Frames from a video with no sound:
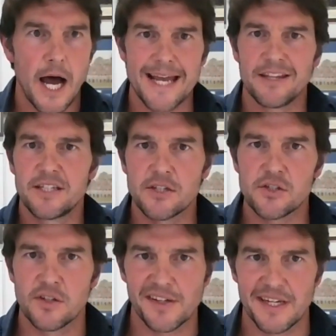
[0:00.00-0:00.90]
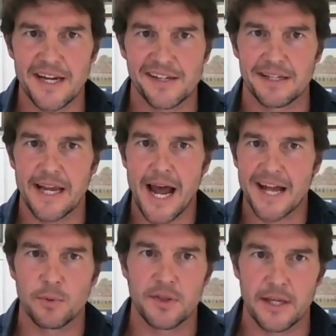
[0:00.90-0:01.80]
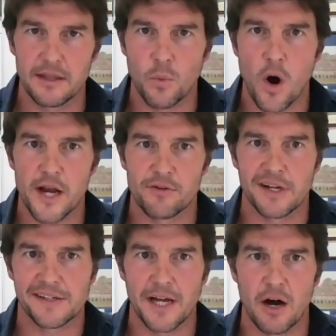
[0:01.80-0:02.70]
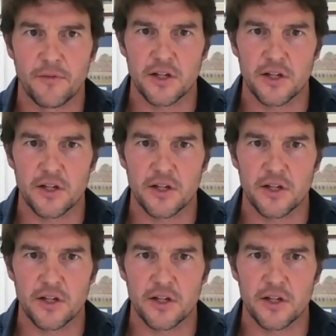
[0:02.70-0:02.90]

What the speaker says: indigenous yeast he has within the winery itself.